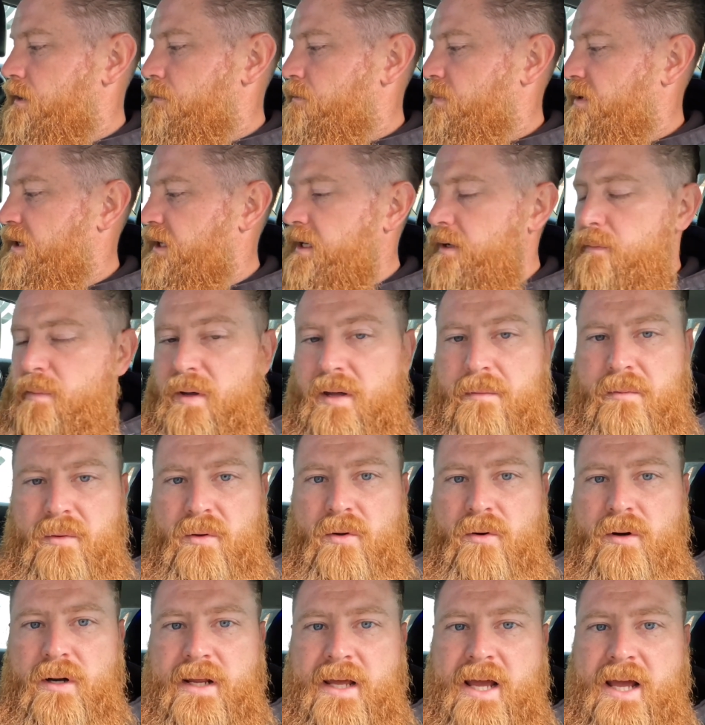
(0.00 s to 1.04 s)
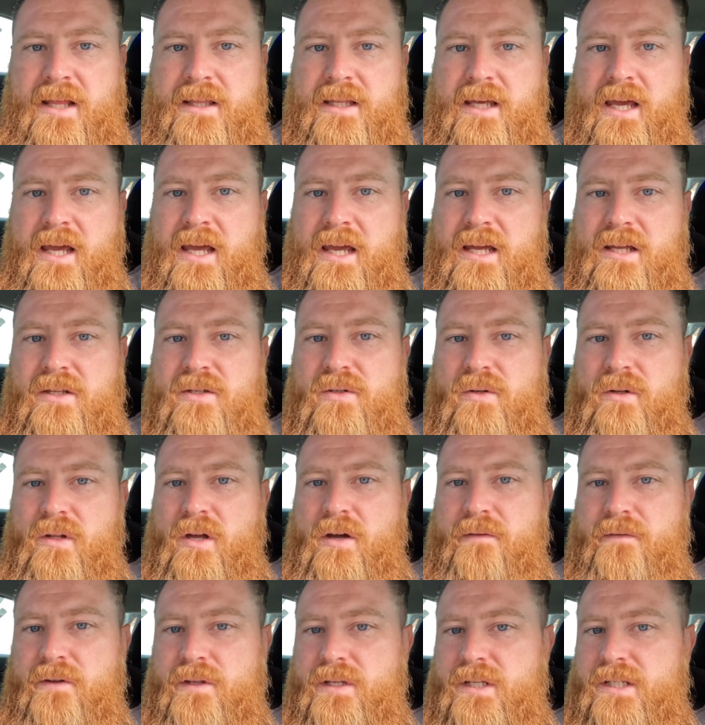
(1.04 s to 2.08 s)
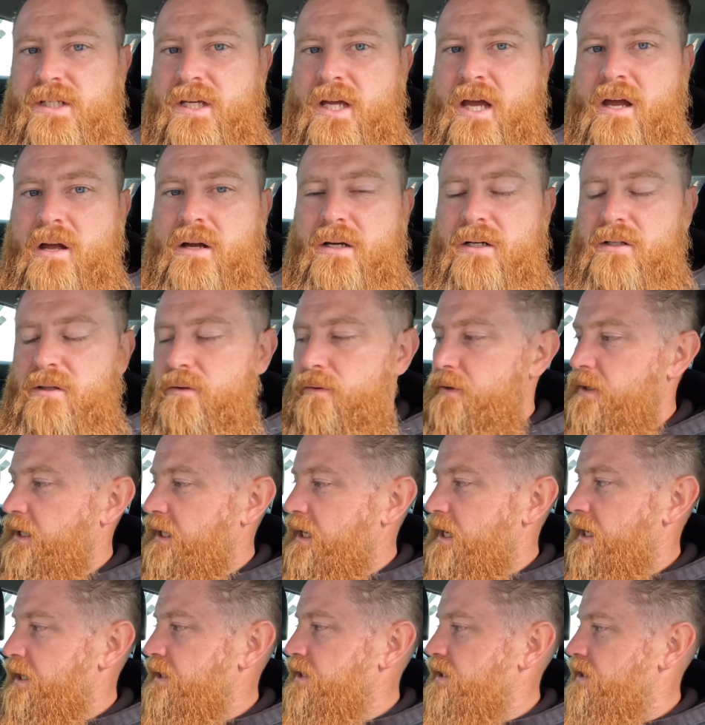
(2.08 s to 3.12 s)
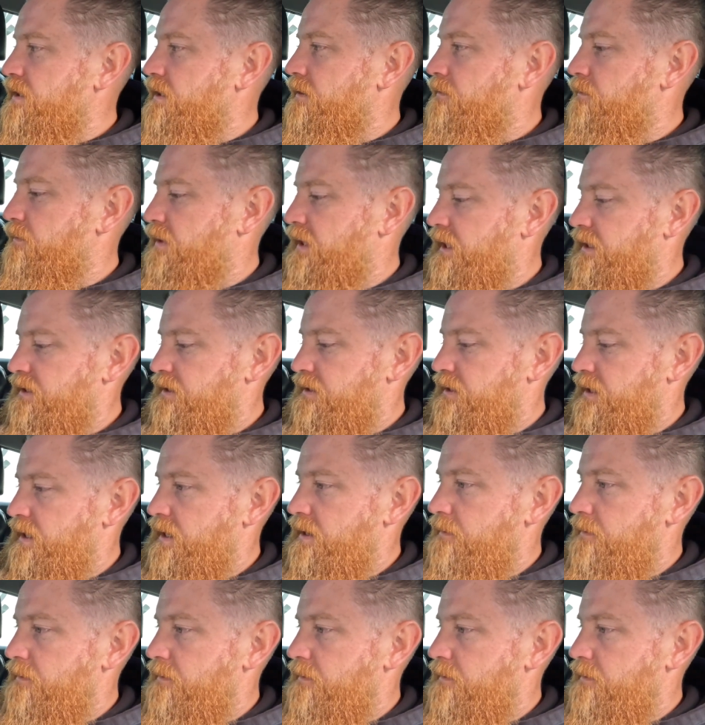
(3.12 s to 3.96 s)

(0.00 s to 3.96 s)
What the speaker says: plenty of people already had their hands all over this car, including us, but